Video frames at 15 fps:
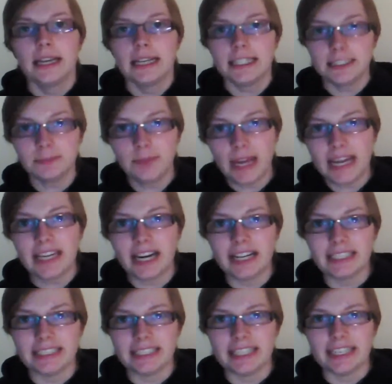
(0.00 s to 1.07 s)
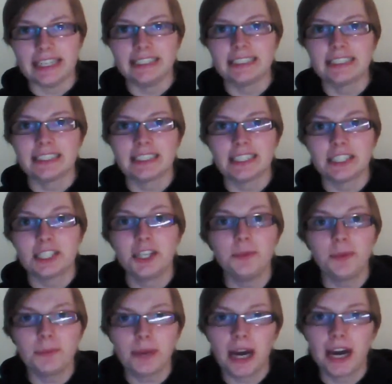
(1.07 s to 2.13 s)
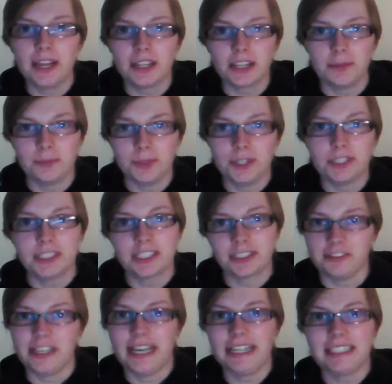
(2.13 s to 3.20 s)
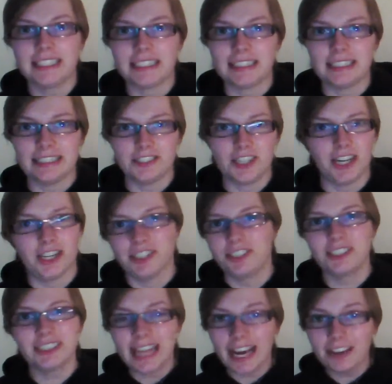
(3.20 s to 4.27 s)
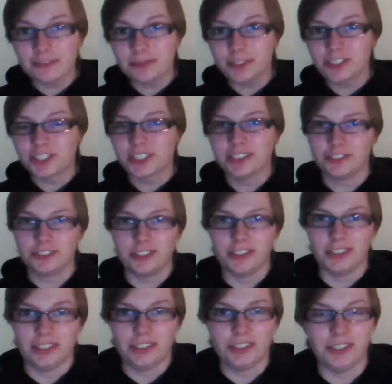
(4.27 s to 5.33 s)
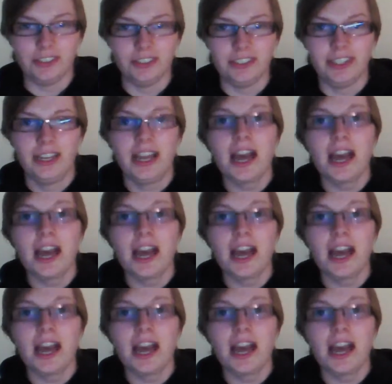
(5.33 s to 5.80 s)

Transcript: His main idea is that the human behind the computer creating glitch art doesn't have much control at all,